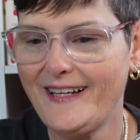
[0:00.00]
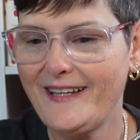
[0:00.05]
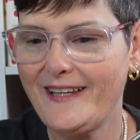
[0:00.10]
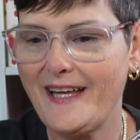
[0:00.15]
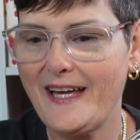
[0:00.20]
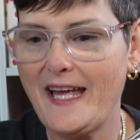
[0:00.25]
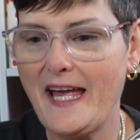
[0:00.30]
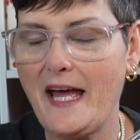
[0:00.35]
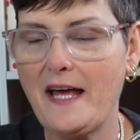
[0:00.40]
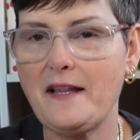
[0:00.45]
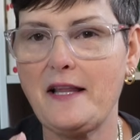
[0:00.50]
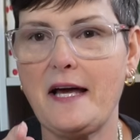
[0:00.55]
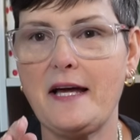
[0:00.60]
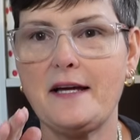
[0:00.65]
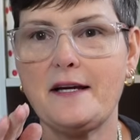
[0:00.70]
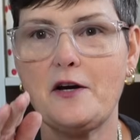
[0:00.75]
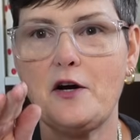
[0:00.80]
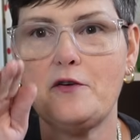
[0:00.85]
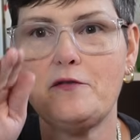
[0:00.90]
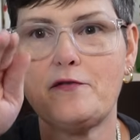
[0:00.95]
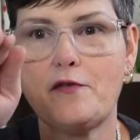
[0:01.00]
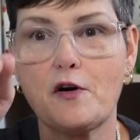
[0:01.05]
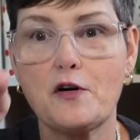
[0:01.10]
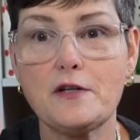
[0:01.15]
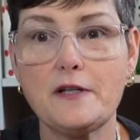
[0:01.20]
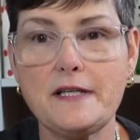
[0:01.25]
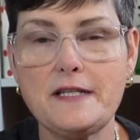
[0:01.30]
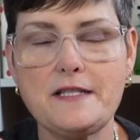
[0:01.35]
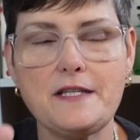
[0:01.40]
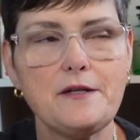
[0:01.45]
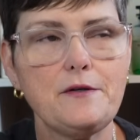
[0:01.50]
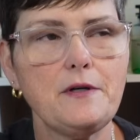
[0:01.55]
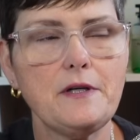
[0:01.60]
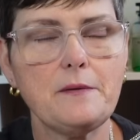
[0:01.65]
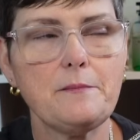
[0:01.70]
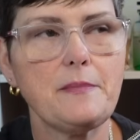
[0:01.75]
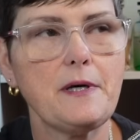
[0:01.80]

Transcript: they can't like overtly do it.